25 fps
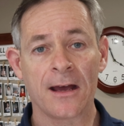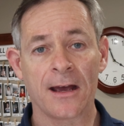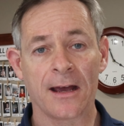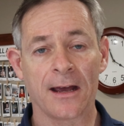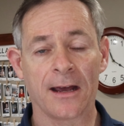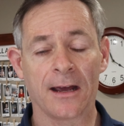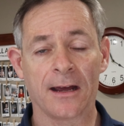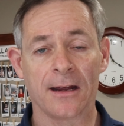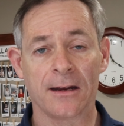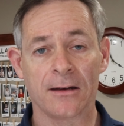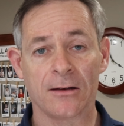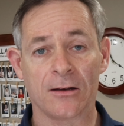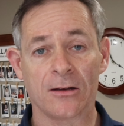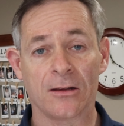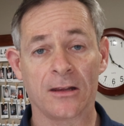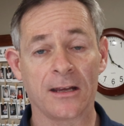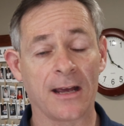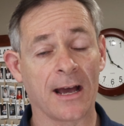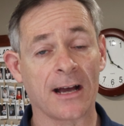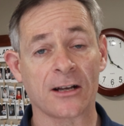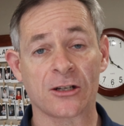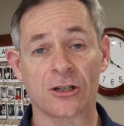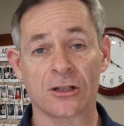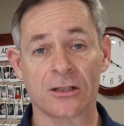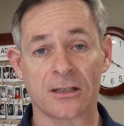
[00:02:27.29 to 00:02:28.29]
and the
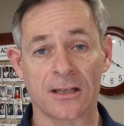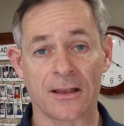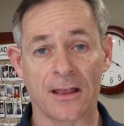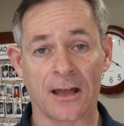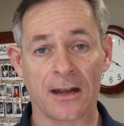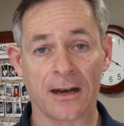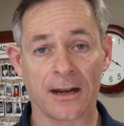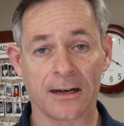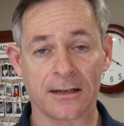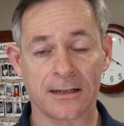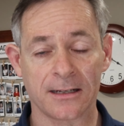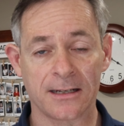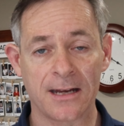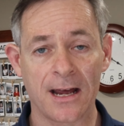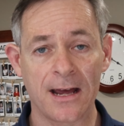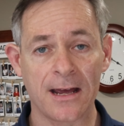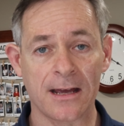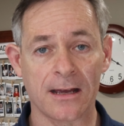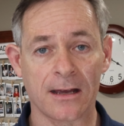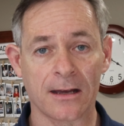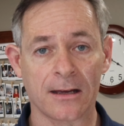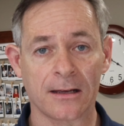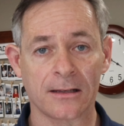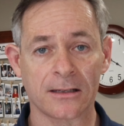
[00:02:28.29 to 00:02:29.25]
actions that they need to take?